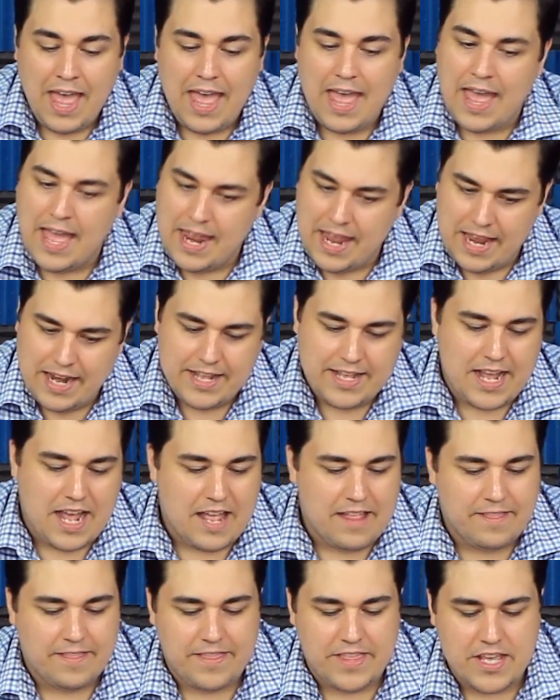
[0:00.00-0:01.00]
And
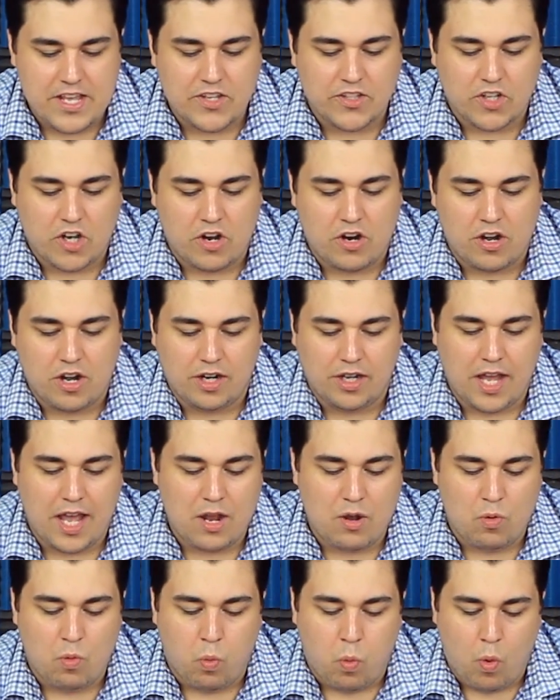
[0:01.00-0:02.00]
again, these are
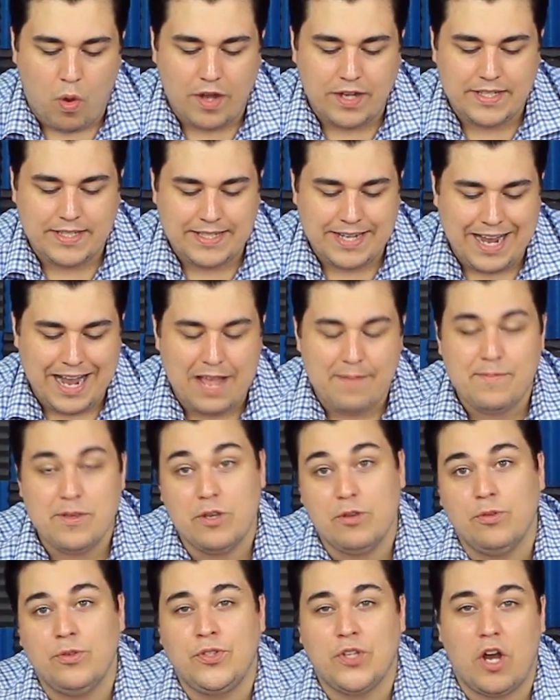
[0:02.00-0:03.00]
like one-time
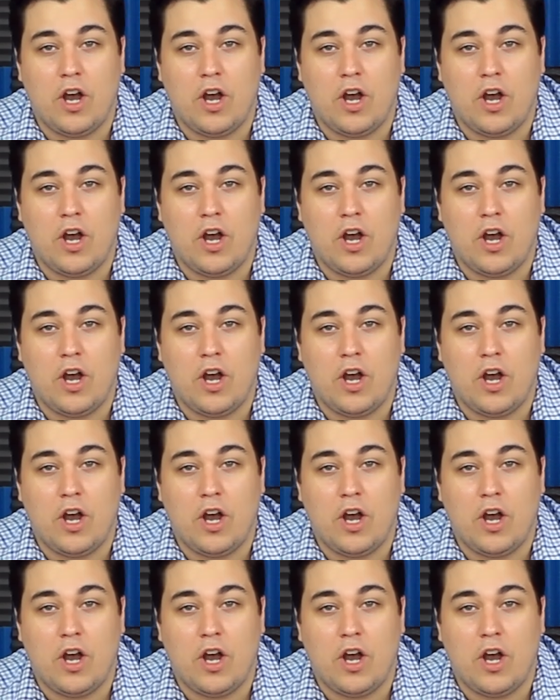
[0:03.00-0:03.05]
use.